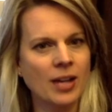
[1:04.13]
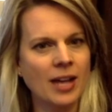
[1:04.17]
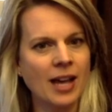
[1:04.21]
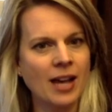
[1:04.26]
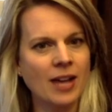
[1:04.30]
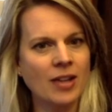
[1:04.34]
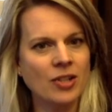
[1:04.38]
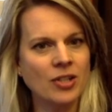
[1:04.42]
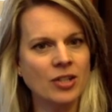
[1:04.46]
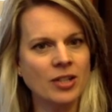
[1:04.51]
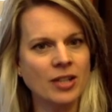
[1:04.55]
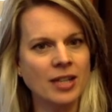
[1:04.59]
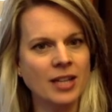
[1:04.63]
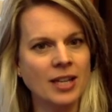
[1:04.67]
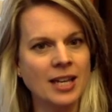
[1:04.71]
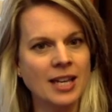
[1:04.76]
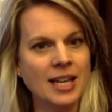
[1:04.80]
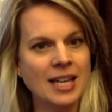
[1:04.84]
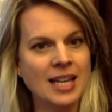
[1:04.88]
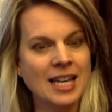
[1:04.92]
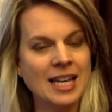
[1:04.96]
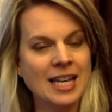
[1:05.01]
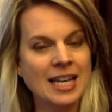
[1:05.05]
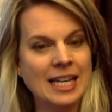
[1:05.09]
to actually
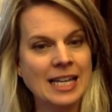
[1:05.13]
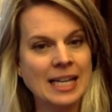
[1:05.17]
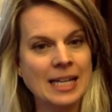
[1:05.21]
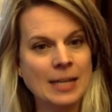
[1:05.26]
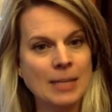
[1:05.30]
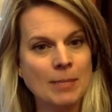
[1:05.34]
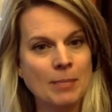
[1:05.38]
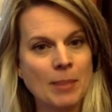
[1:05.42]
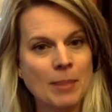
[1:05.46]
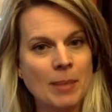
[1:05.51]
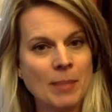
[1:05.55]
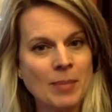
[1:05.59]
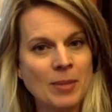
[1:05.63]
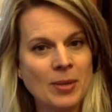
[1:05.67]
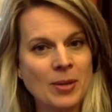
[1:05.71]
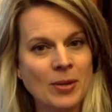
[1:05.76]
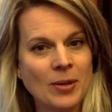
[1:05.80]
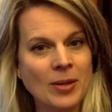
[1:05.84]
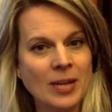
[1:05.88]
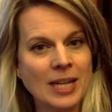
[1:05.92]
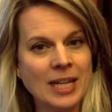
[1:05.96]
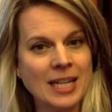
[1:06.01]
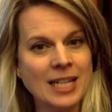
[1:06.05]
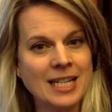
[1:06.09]
Bump
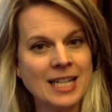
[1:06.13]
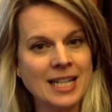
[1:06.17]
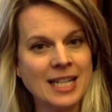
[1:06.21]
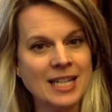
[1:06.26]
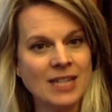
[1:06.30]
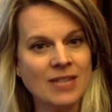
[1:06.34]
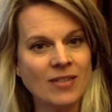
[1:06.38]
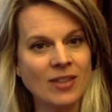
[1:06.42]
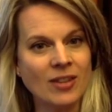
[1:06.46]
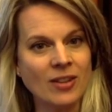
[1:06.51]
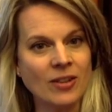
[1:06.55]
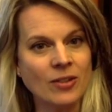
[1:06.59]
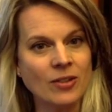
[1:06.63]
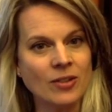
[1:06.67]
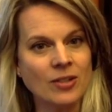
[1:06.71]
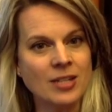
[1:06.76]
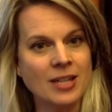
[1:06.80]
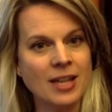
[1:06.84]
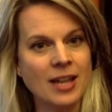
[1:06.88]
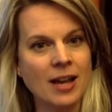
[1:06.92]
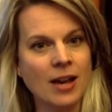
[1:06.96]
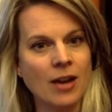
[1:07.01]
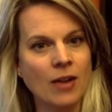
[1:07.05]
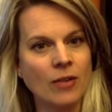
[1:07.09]
your index finger
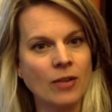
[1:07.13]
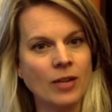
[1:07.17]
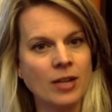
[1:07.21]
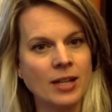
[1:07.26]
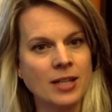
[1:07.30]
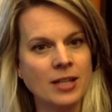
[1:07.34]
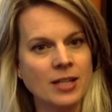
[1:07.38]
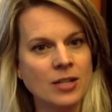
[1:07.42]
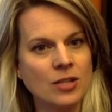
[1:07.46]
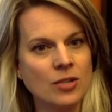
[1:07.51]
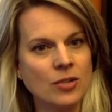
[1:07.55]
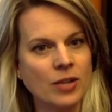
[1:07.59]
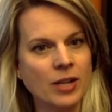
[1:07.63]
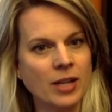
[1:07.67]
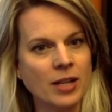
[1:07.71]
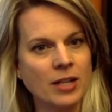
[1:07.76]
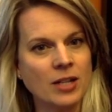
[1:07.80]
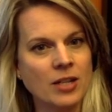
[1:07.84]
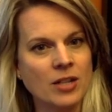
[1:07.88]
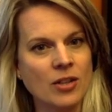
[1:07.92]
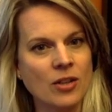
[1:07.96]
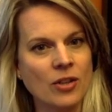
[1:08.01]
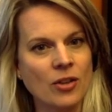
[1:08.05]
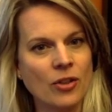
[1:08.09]
down a string
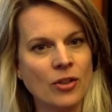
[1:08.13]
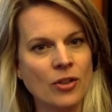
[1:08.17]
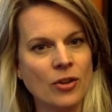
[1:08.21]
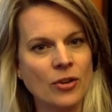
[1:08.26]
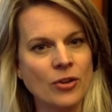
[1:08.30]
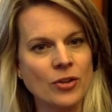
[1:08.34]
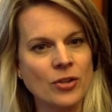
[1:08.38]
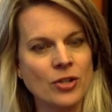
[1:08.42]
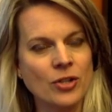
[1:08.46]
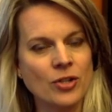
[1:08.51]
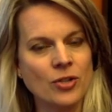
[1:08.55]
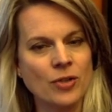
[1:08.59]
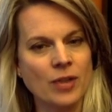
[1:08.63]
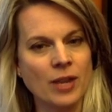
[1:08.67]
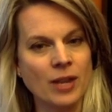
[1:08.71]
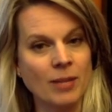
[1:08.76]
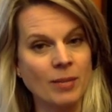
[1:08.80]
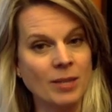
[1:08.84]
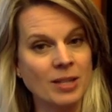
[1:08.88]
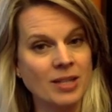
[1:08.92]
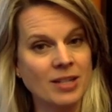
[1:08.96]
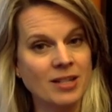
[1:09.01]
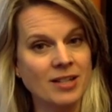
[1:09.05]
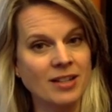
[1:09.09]
to the third string,
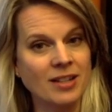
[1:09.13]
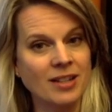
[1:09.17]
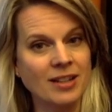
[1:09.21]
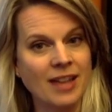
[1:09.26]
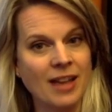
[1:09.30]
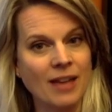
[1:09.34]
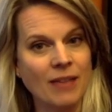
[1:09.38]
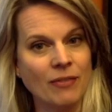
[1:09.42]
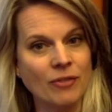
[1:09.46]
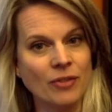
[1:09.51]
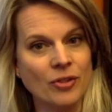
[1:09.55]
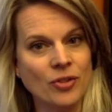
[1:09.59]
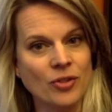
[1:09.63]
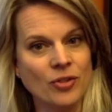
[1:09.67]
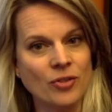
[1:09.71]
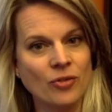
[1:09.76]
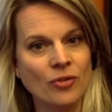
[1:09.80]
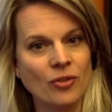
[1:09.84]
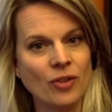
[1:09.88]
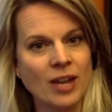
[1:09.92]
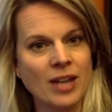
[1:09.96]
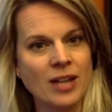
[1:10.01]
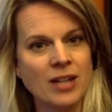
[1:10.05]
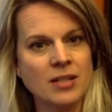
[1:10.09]
but still in that first
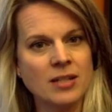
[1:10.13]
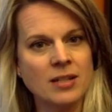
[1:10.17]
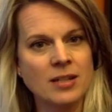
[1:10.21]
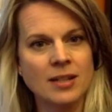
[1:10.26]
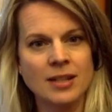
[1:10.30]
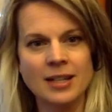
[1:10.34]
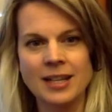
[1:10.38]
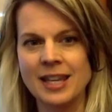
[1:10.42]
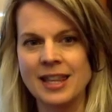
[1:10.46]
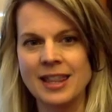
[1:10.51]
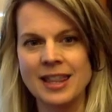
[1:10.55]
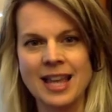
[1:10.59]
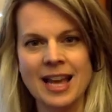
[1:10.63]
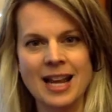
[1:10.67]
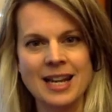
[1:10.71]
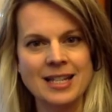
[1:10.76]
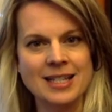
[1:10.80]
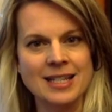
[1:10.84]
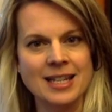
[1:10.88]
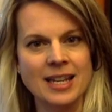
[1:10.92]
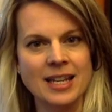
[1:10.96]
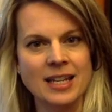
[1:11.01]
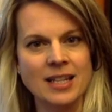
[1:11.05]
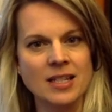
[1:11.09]
fret, and that
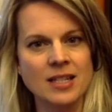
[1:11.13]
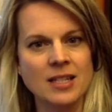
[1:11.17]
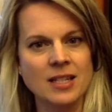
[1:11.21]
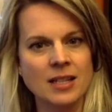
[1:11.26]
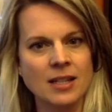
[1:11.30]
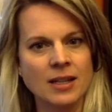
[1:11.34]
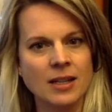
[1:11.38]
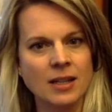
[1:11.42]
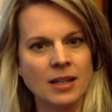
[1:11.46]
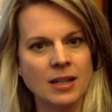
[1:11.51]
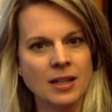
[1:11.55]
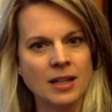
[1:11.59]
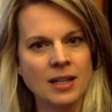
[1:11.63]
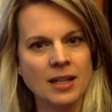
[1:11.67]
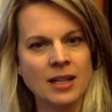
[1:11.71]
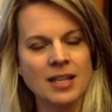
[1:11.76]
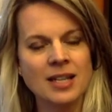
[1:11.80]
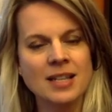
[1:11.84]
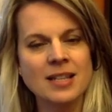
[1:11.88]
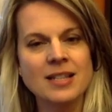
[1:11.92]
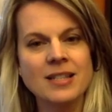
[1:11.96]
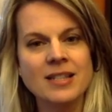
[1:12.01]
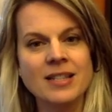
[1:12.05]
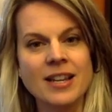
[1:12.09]
is it.
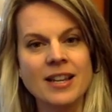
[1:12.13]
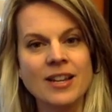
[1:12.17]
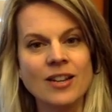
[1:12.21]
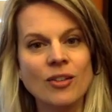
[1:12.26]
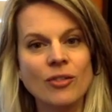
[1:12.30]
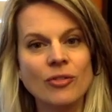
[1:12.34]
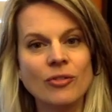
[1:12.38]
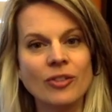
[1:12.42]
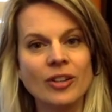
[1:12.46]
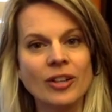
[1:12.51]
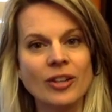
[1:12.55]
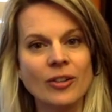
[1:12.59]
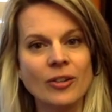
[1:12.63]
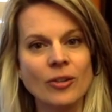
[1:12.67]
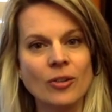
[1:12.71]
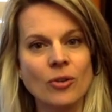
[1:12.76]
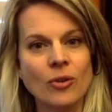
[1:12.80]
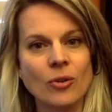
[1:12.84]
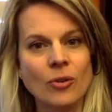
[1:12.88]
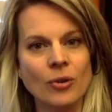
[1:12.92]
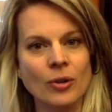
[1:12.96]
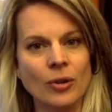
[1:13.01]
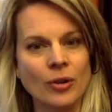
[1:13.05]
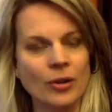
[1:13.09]
Single finger
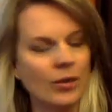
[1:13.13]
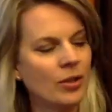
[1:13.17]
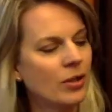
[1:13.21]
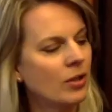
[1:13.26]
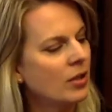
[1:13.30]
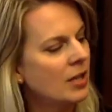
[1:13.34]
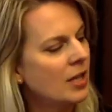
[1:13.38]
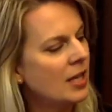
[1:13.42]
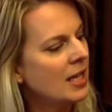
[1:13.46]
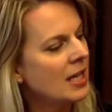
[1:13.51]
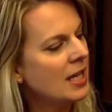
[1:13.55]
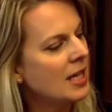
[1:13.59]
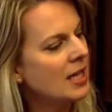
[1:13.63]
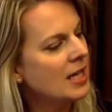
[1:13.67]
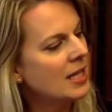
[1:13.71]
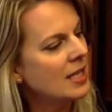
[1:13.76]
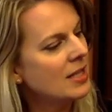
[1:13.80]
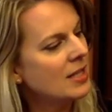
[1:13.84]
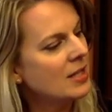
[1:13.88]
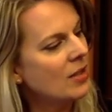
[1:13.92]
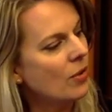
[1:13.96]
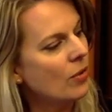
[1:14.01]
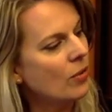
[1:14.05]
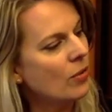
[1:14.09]
chord.
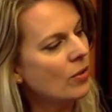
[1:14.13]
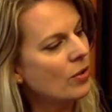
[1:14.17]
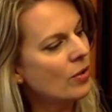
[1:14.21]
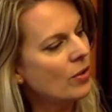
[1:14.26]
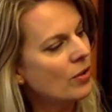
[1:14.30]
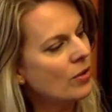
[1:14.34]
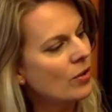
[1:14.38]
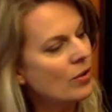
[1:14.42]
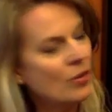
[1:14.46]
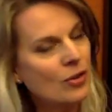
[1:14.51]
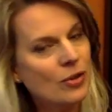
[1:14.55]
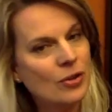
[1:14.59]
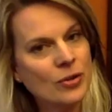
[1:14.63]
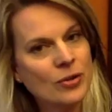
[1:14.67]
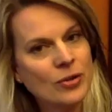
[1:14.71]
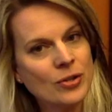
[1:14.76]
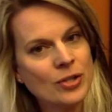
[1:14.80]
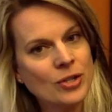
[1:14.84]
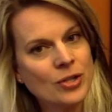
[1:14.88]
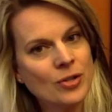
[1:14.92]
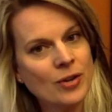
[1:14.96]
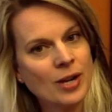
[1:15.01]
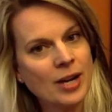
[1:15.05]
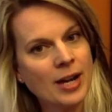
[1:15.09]
So third
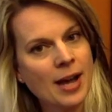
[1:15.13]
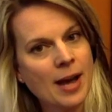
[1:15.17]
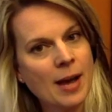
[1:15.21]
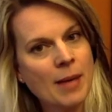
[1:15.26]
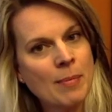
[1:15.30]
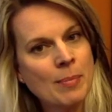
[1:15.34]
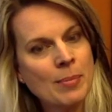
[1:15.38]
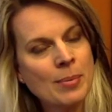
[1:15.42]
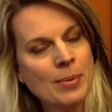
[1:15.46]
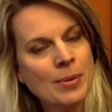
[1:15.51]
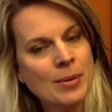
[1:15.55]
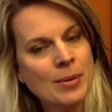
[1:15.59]
string up,